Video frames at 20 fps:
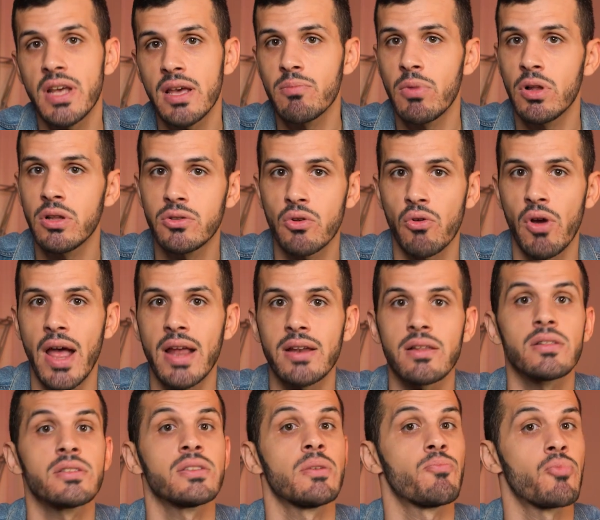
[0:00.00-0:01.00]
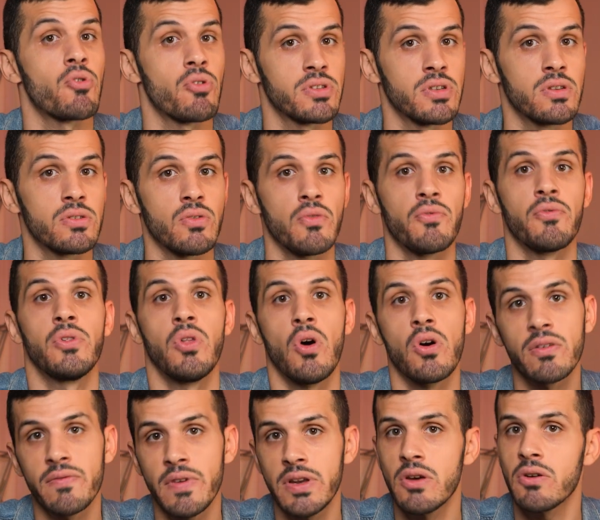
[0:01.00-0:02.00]
able to handle the process of
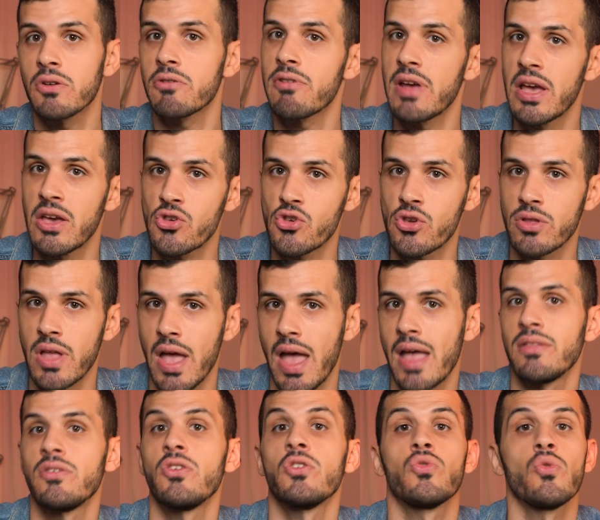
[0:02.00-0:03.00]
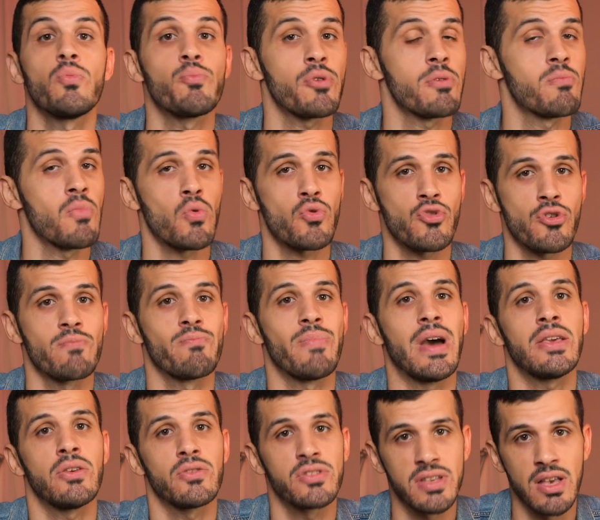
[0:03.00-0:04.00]
long video creation and YouTube promotion
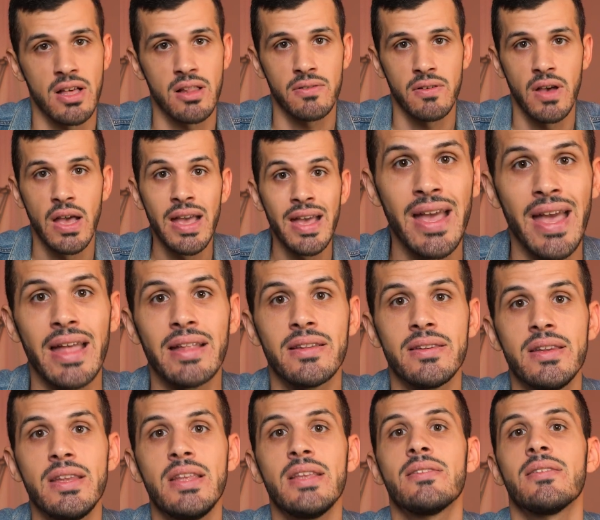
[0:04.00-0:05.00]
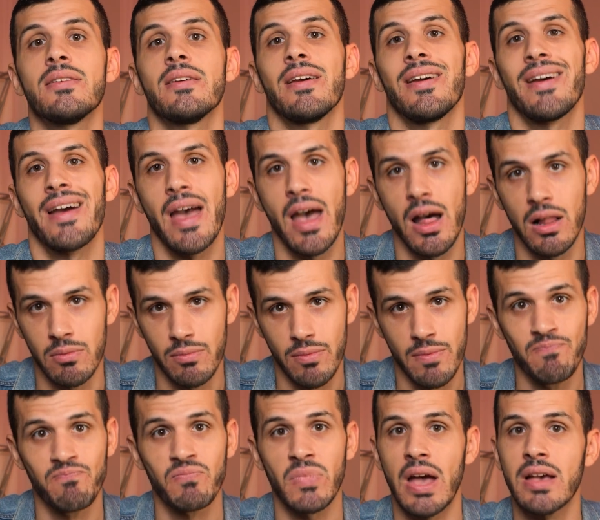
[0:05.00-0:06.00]
by yourself and need help,
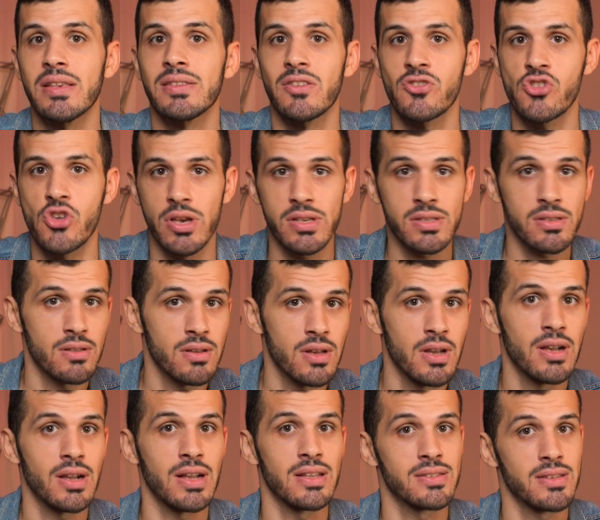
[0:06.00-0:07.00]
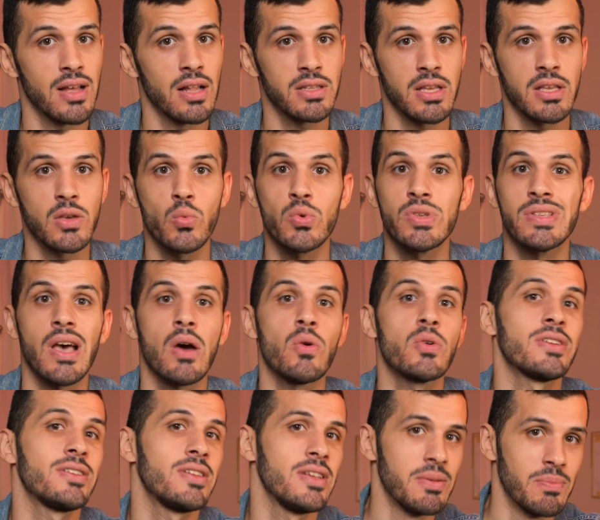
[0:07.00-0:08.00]
I suggest consulting with
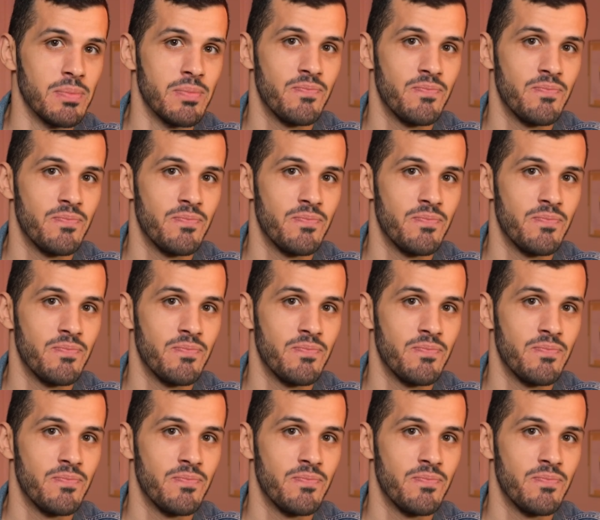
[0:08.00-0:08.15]
our team.